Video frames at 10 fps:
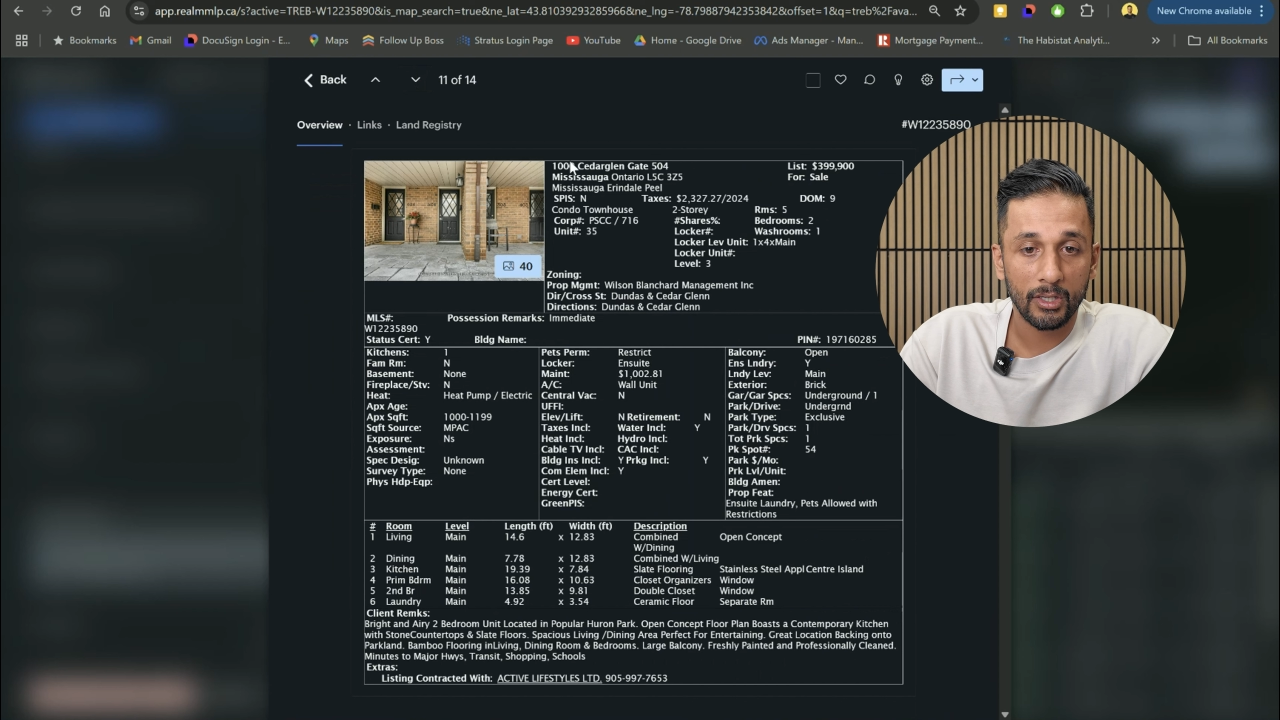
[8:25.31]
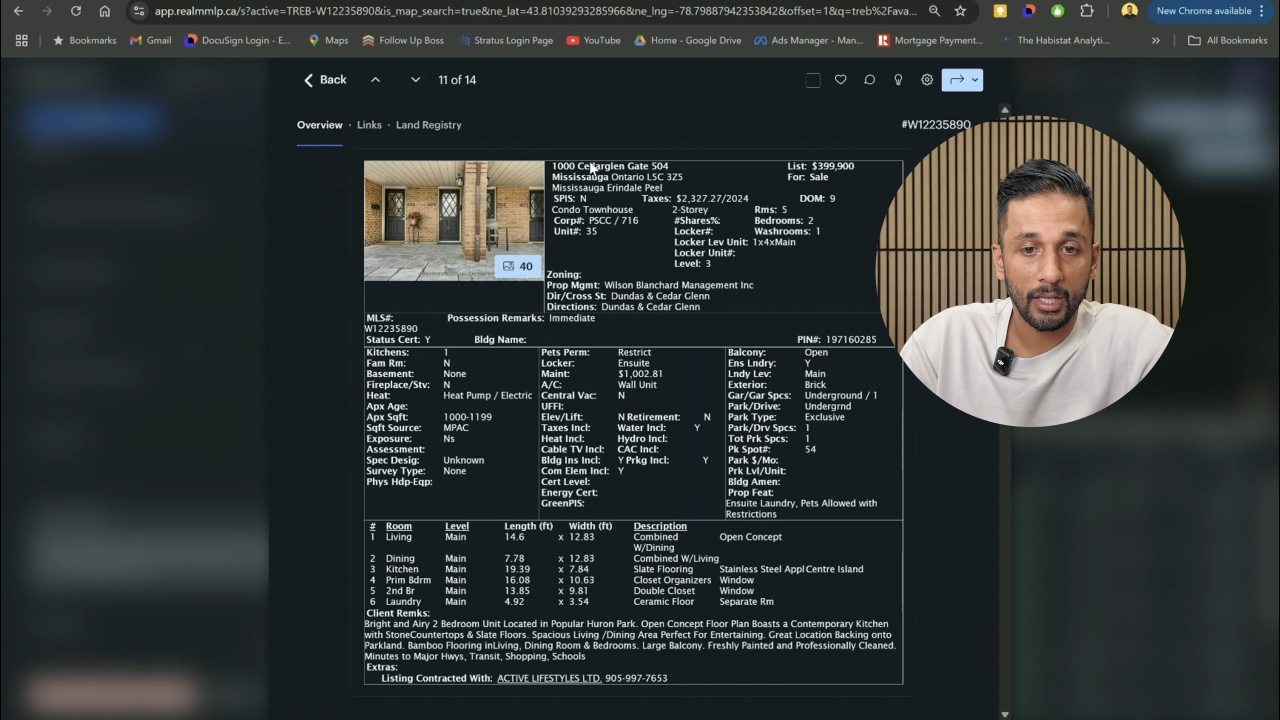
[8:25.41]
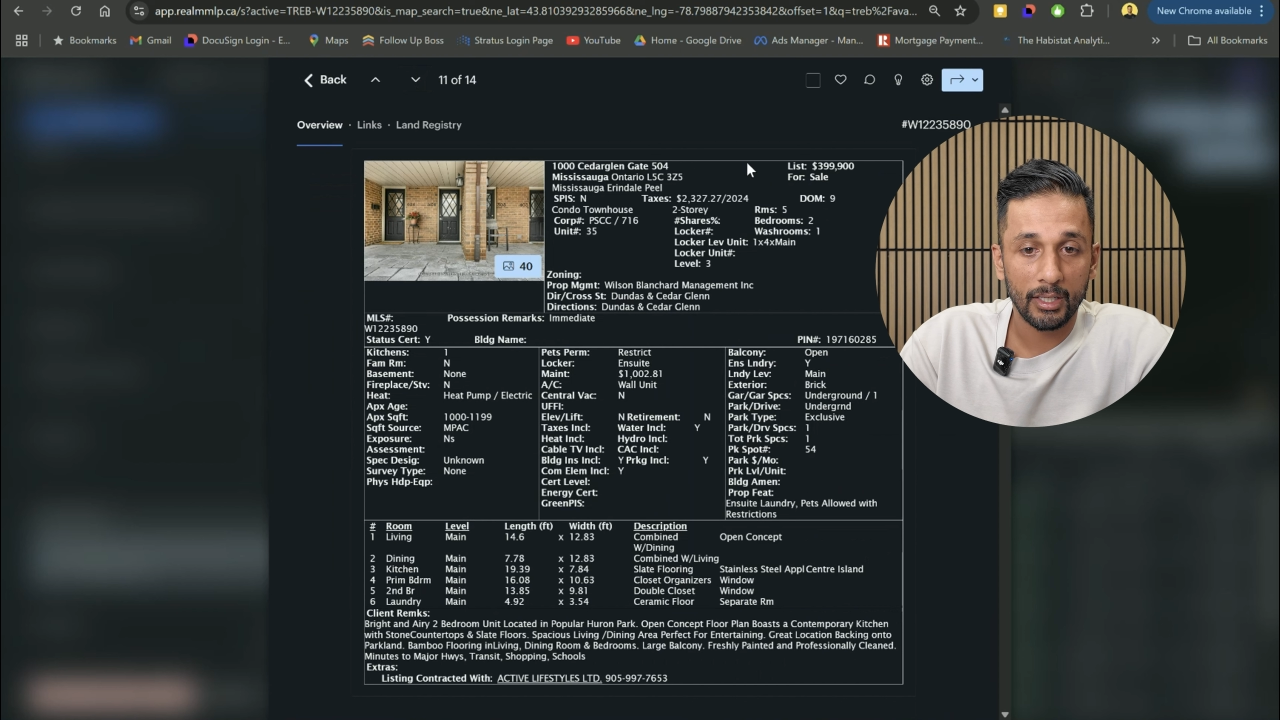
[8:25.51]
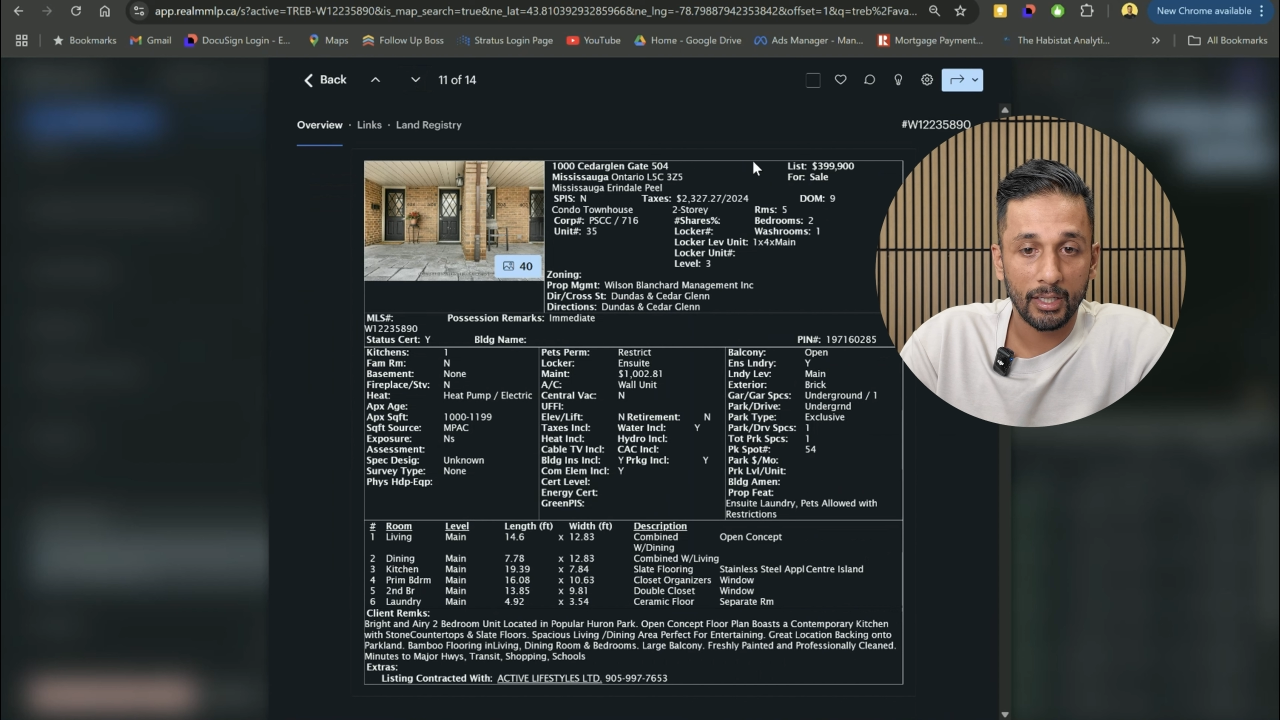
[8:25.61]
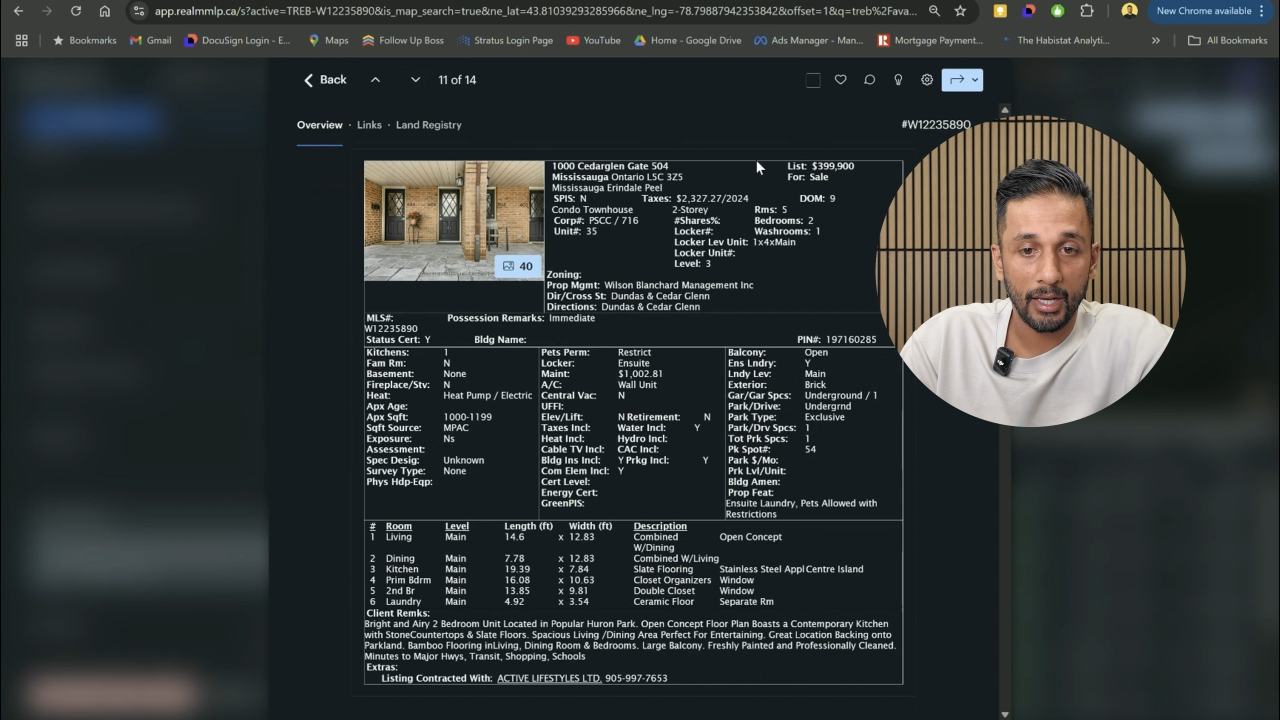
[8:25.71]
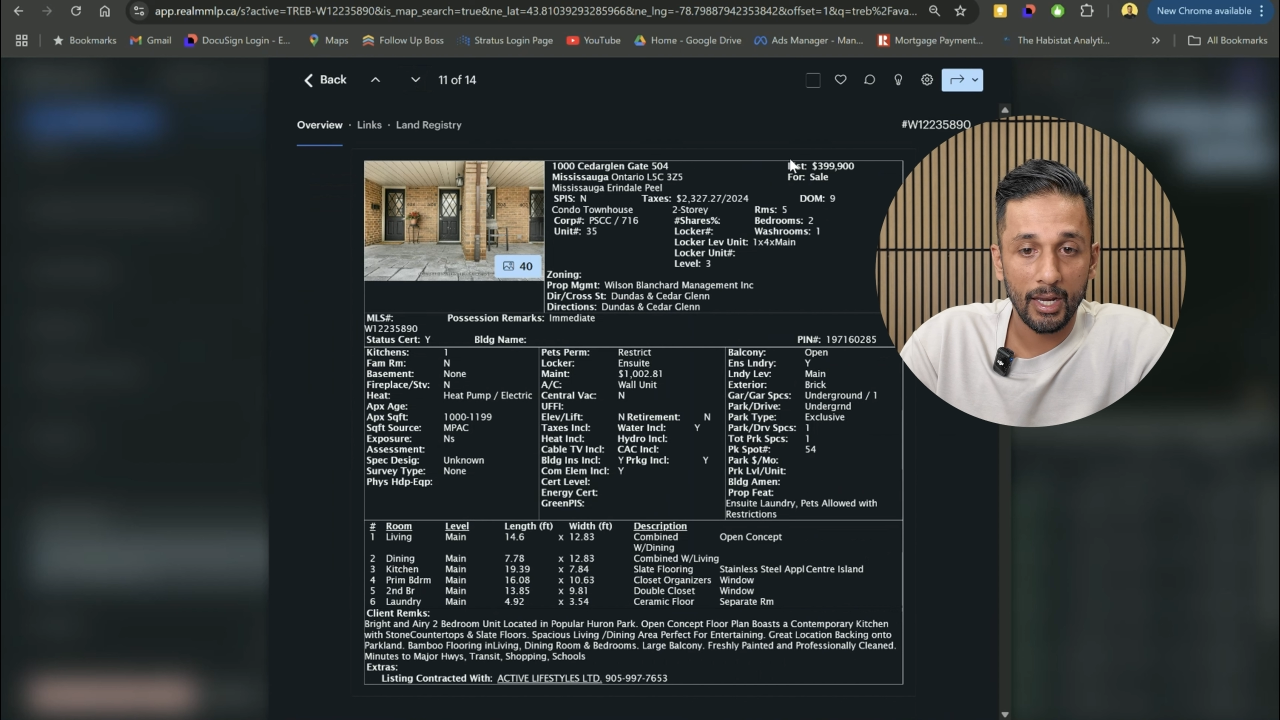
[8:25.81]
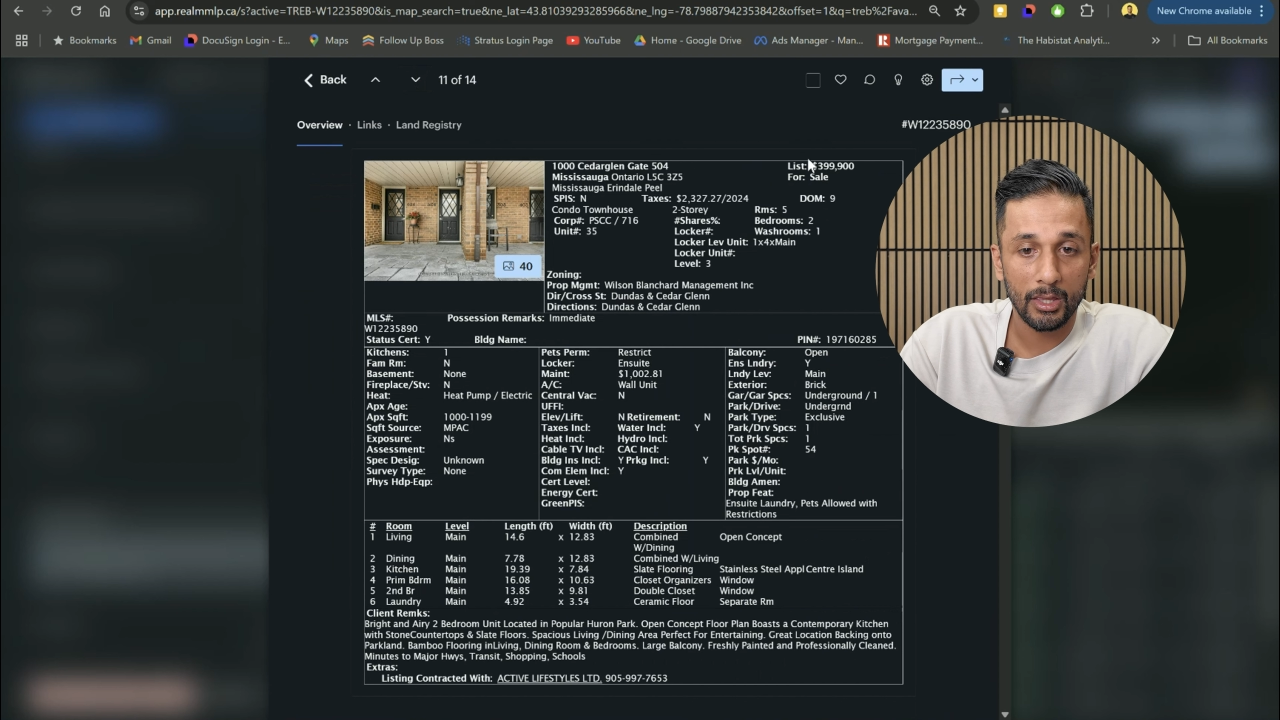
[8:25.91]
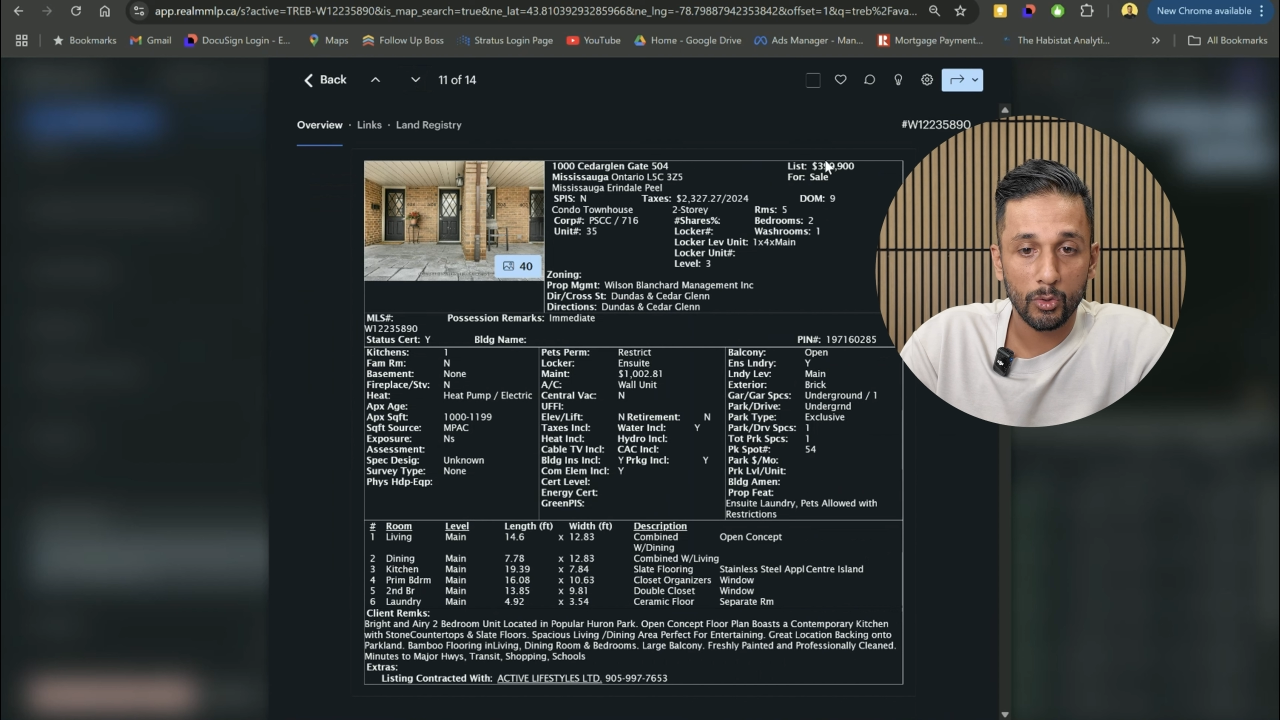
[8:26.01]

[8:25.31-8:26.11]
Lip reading: Glen Gate,